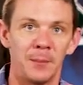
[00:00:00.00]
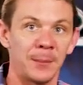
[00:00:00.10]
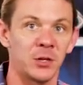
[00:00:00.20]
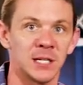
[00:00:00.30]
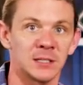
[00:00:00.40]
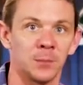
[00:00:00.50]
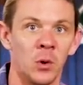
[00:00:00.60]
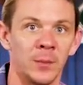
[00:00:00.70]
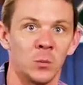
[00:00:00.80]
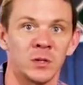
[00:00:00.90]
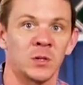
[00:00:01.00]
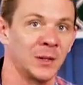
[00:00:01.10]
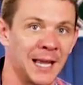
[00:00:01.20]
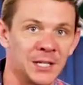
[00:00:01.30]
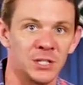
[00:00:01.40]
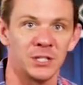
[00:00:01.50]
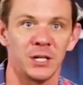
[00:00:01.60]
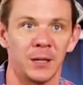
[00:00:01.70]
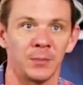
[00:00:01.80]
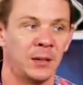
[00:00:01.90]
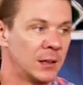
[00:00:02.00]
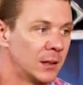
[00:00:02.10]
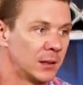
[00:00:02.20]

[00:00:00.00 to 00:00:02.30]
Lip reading: Maybe your disappointment was a relationship.